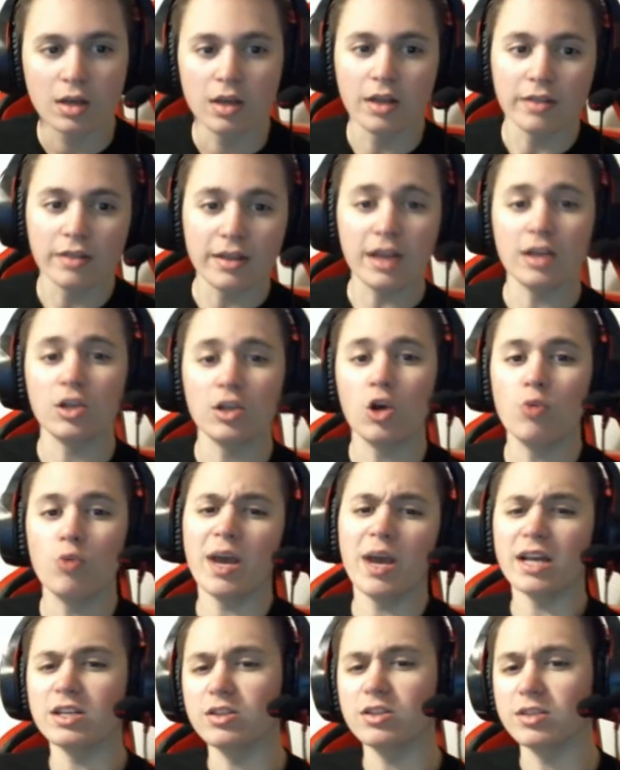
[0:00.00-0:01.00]
Then go
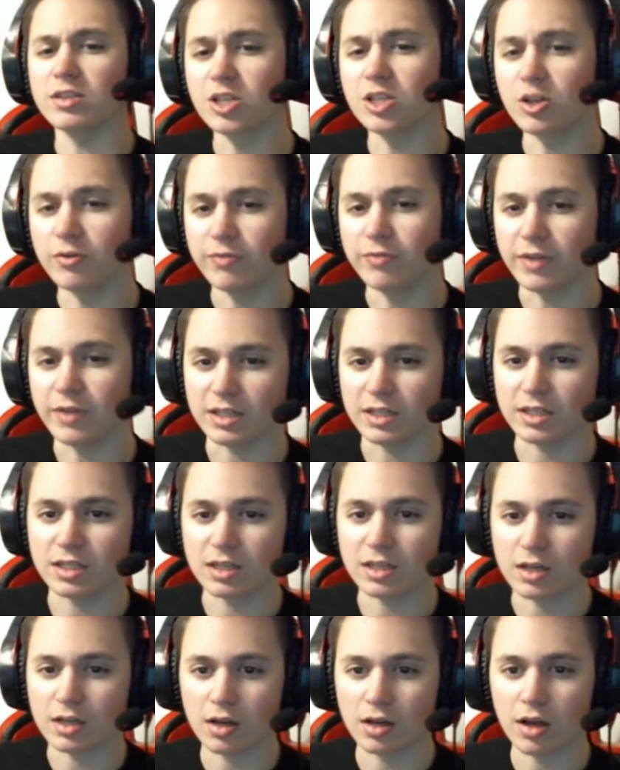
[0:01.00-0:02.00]
back to the
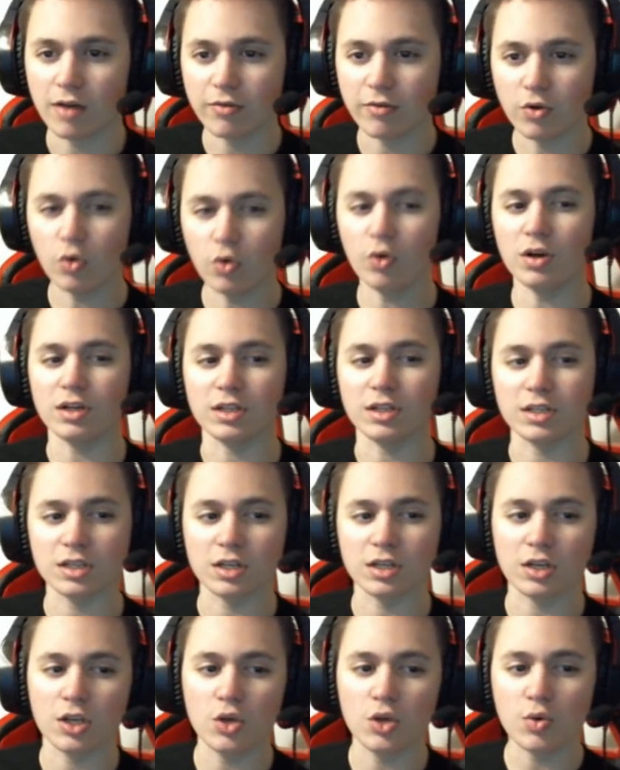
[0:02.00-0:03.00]
surface. Of
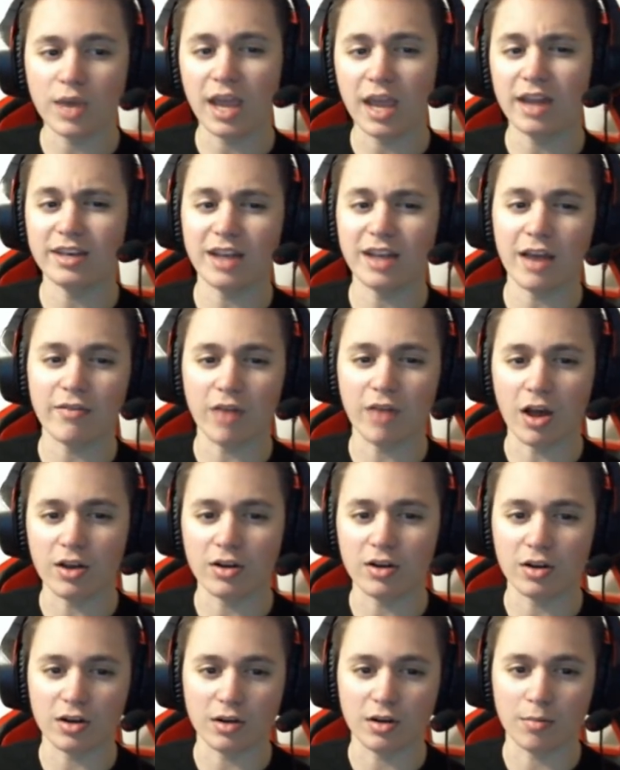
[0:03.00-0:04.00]
course, you can't dive
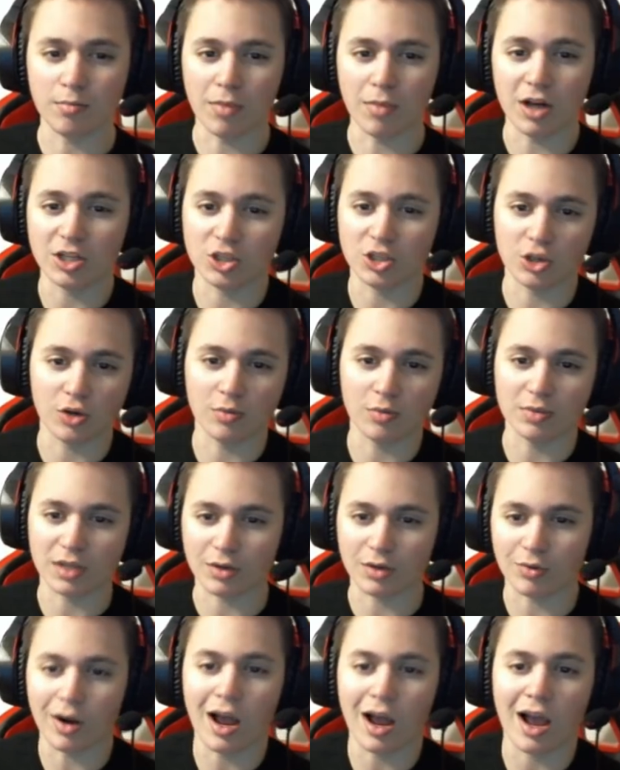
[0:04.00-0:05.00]
under mushrooms
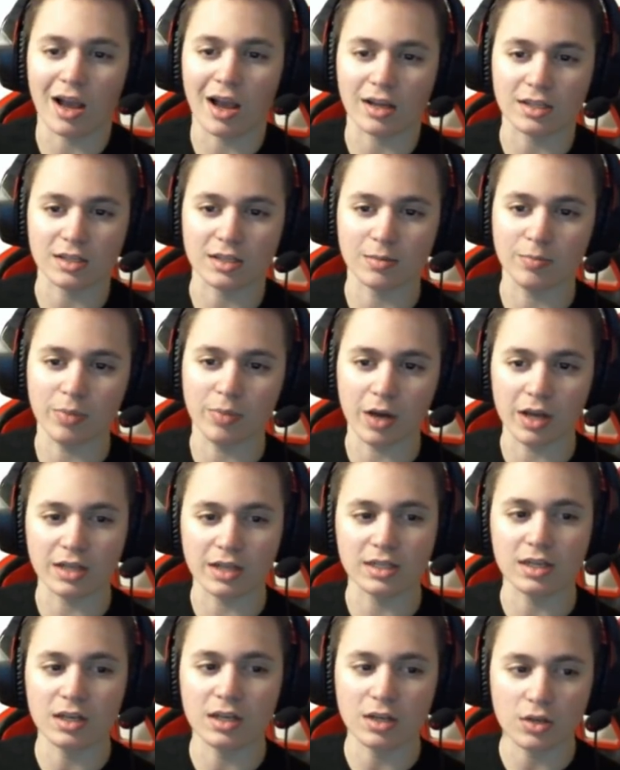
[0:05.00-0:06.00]
and rocks,
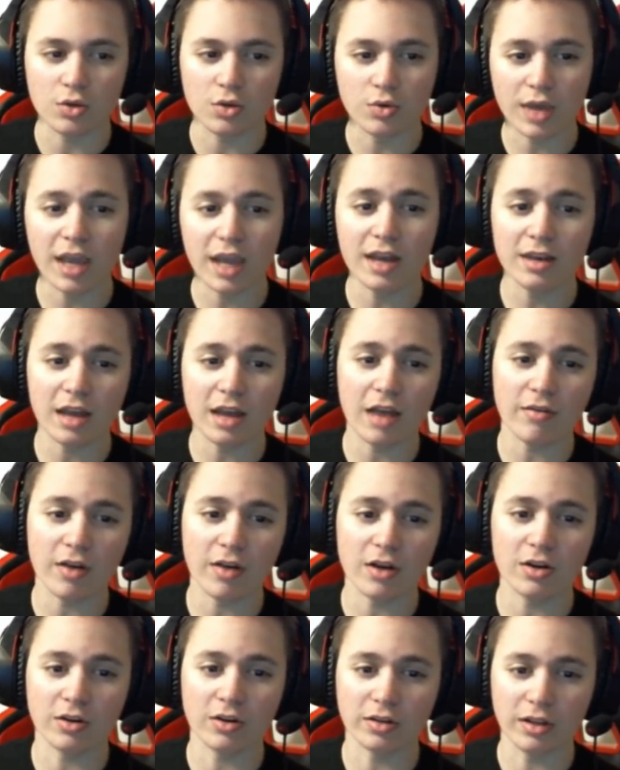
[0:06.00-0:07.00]
but you can dive
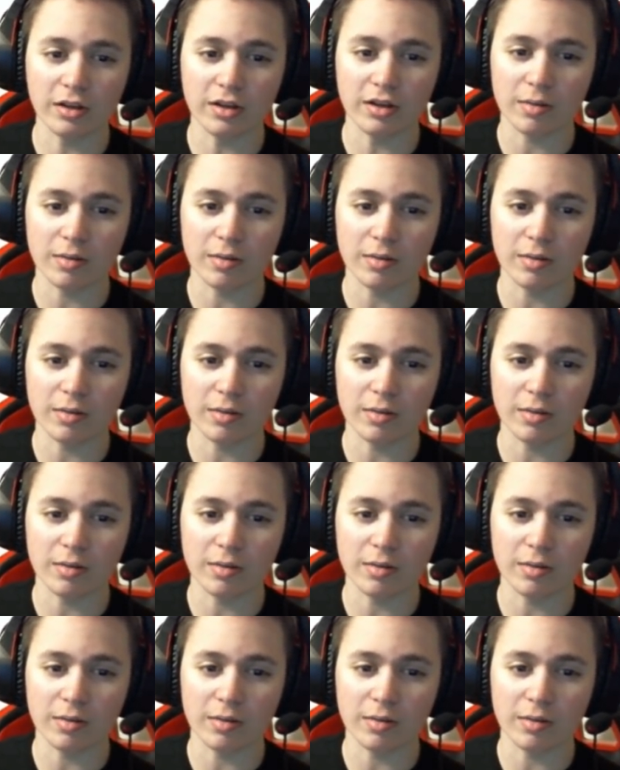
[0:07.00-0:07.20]
under lily